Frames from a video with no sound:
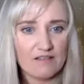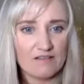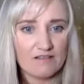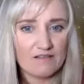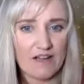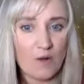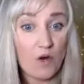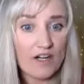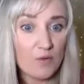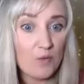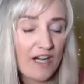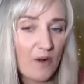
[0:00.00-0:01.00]
I
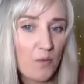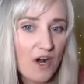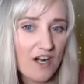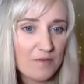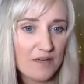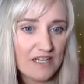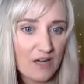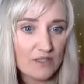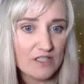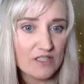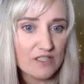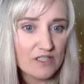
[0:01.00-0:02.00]
wanted what I wanted, but now
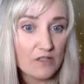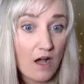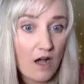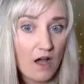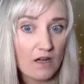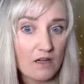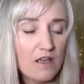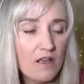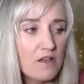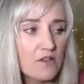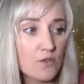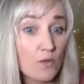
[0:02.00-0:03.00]
it's gone.
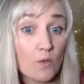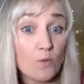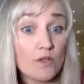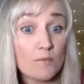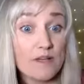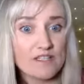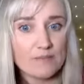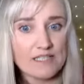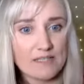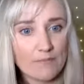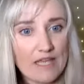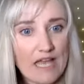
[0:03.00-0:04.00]
So we're like, well, there must be
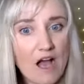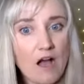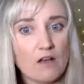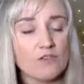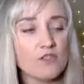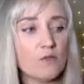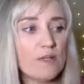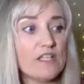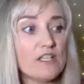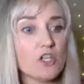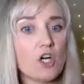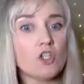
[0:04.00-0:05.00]
something else. So we
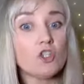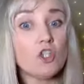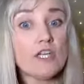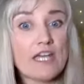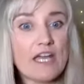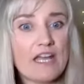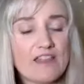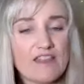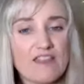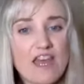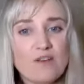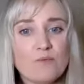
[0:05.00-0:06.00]
start looking.
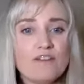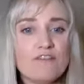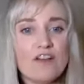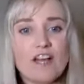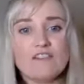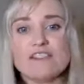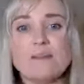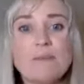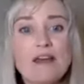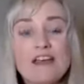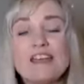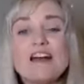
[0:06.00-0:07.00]
Then we find this
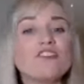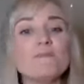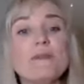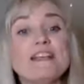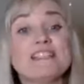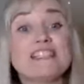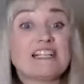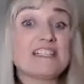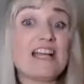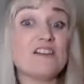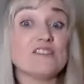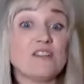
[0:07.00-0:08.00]
another amazing next
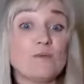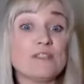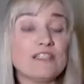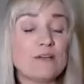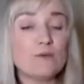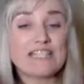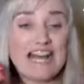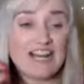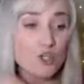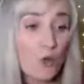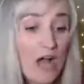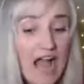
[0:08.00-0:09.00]
house. It was an
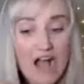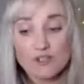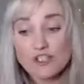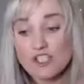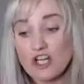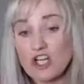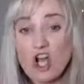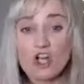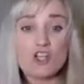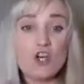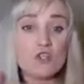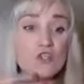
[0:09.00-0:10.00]
actual house, not a
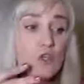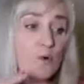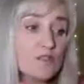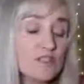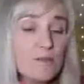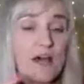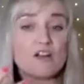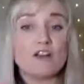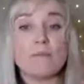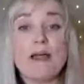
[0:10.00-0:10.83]
condo. So it was better.